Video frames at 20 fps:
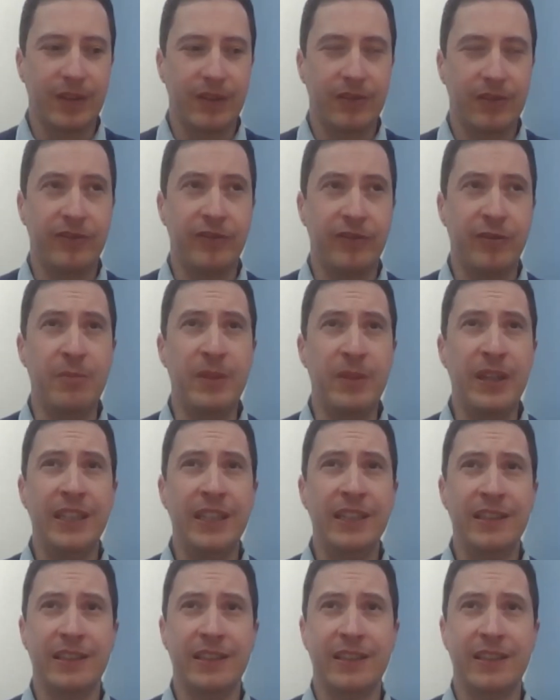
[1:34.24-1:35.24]
For
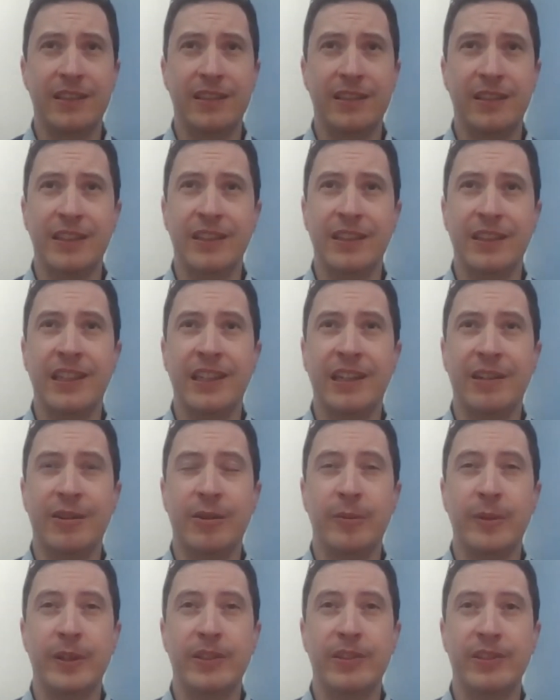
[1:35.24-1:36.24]
me, I think the
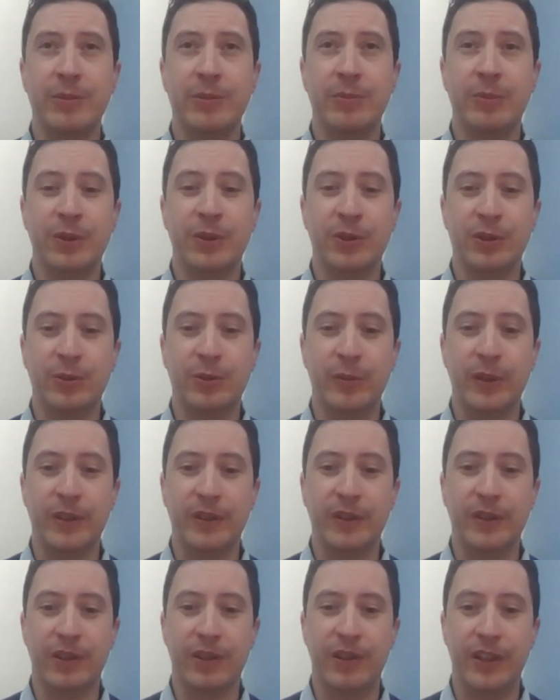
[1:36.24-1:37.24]
RMS
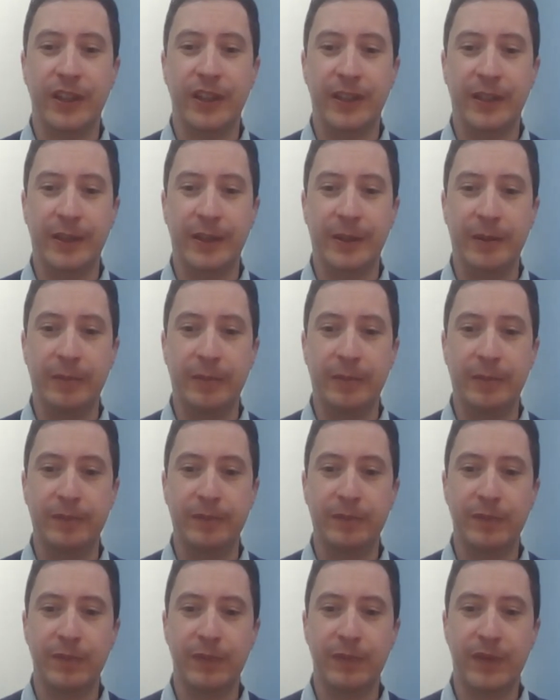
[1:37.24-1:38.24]
Diploma,
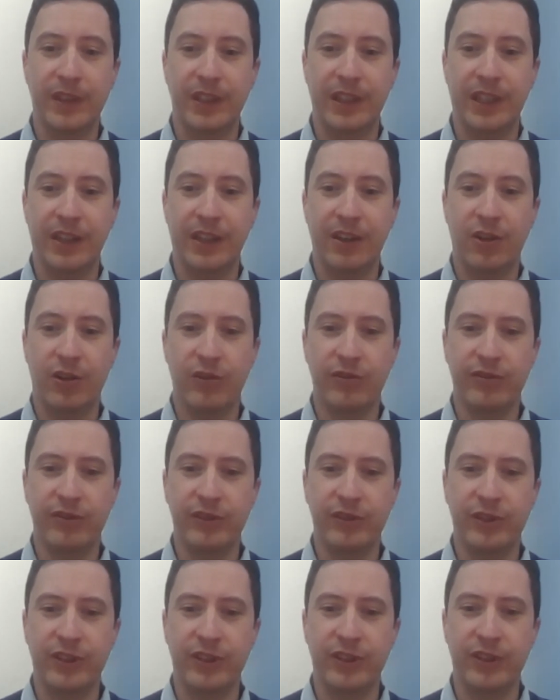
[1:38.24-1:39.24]
it
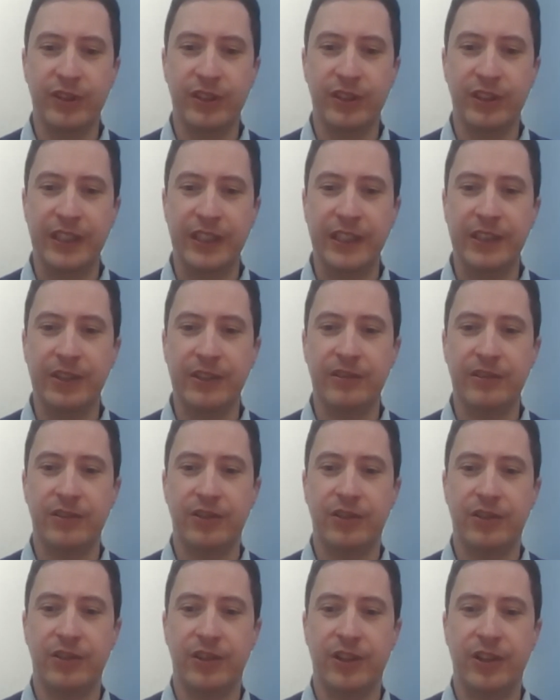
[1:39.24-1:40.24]
offered the
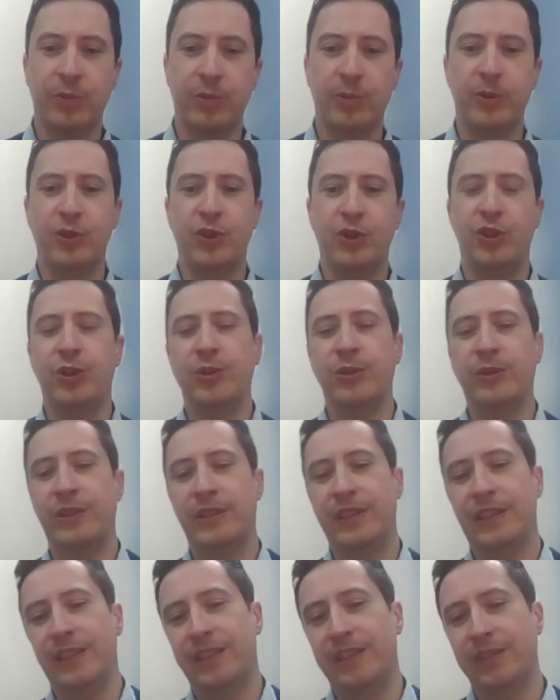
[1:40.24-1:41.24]

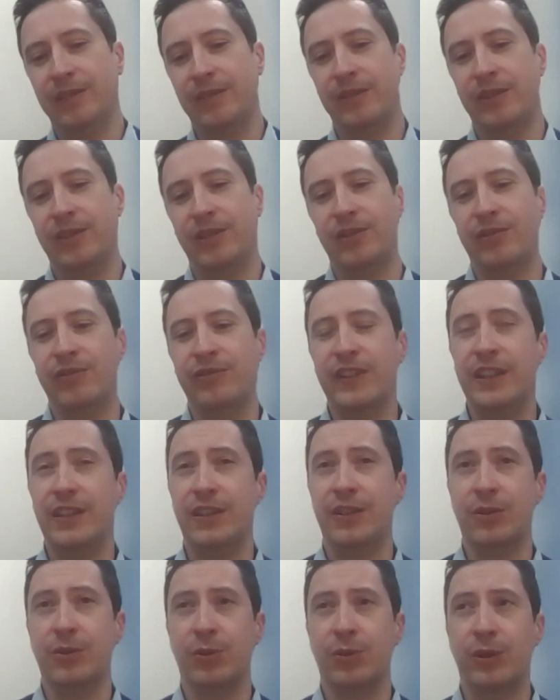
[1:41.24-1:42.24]
opportunity to fit
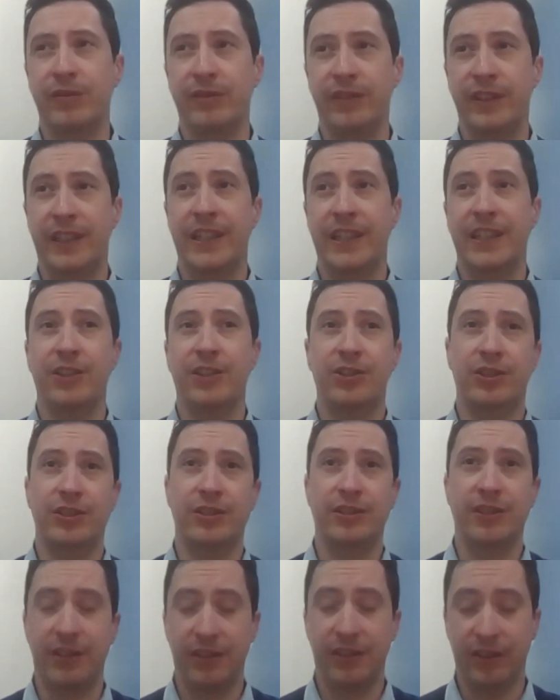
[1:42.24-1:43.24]
the
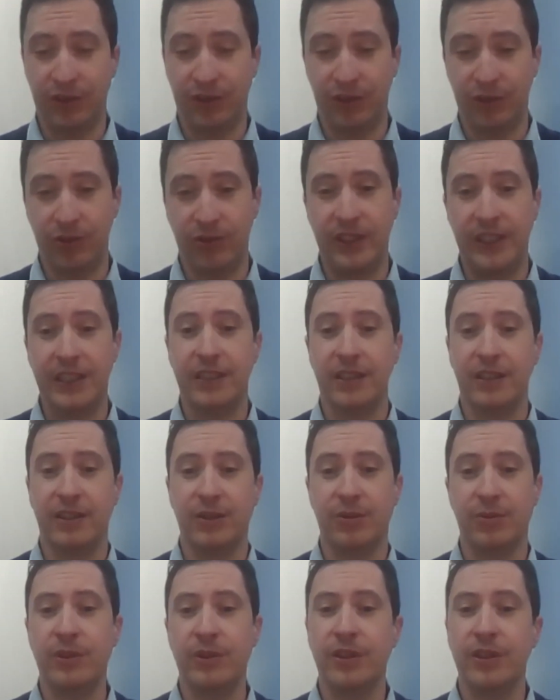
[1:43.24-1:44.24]
qualification and the study and
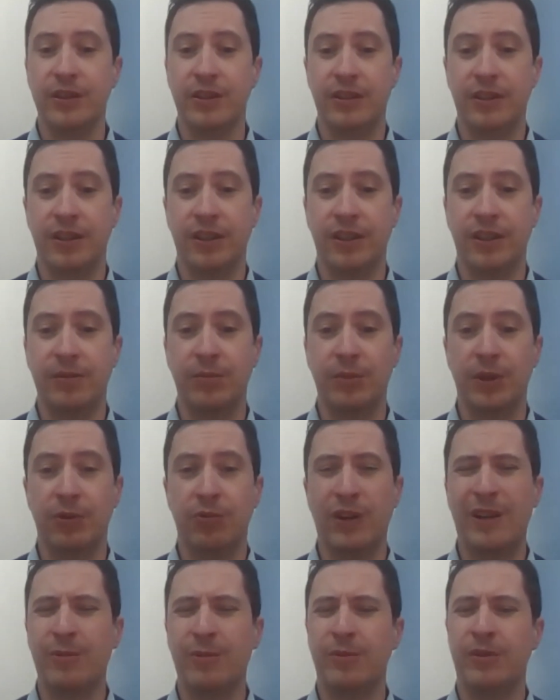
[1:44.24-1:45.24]
the work
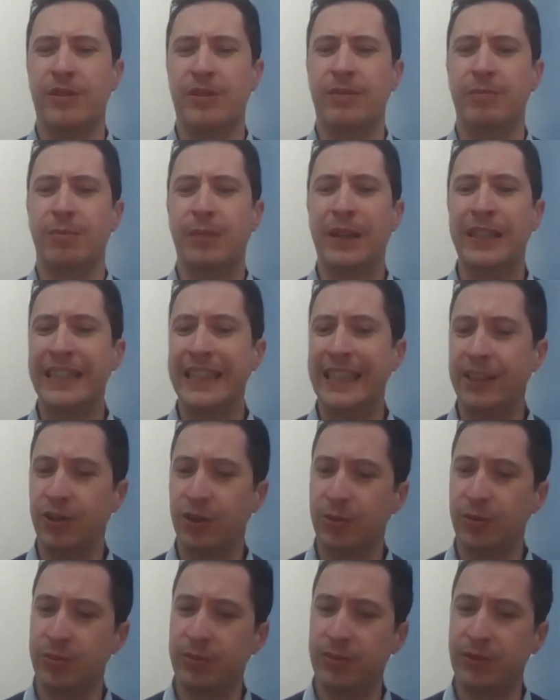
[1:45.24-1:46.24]
around my day
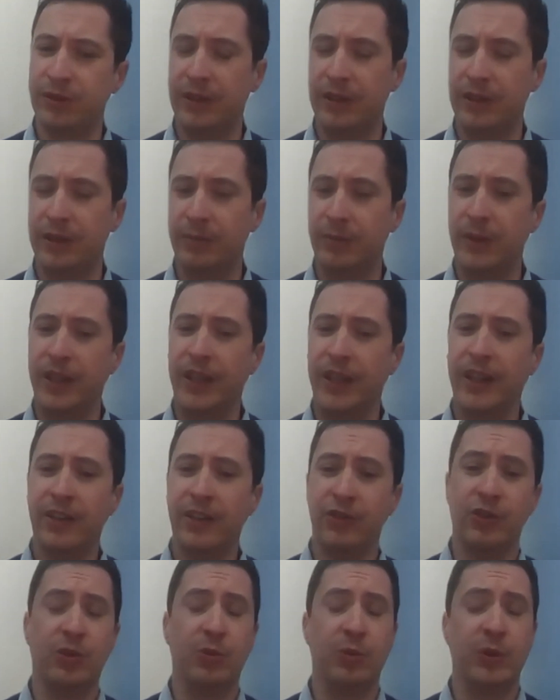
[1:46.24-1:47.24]
job.
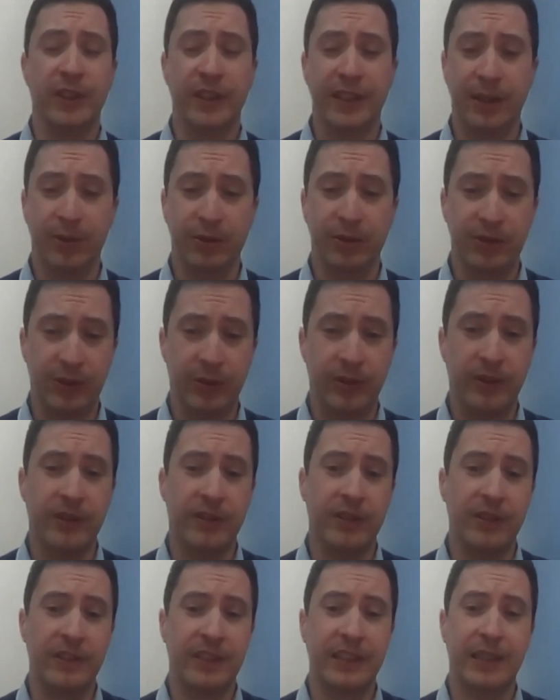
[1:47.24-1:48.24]
So the work I was doing
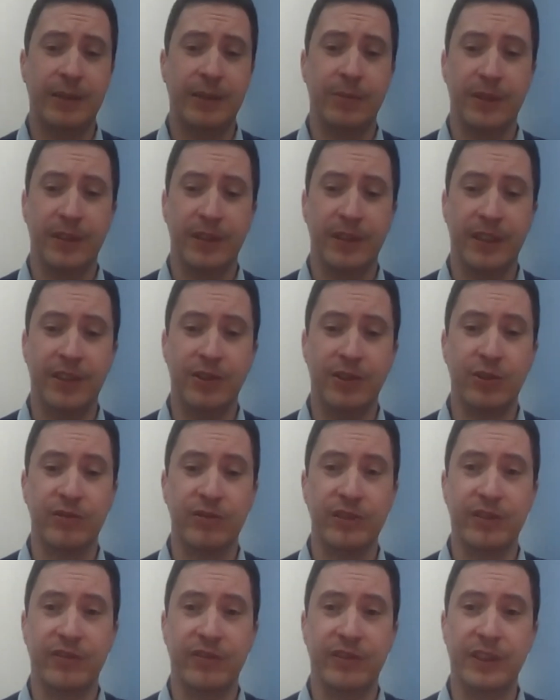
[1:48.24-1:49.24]
at the time at
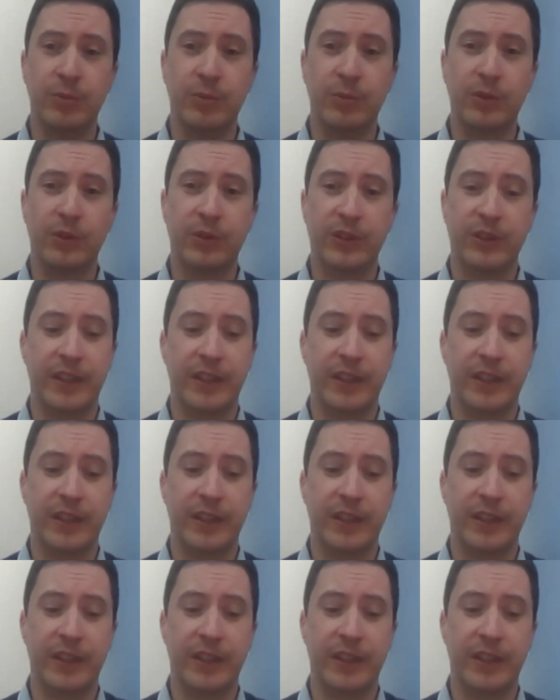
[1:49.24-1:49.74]
Innovia Films,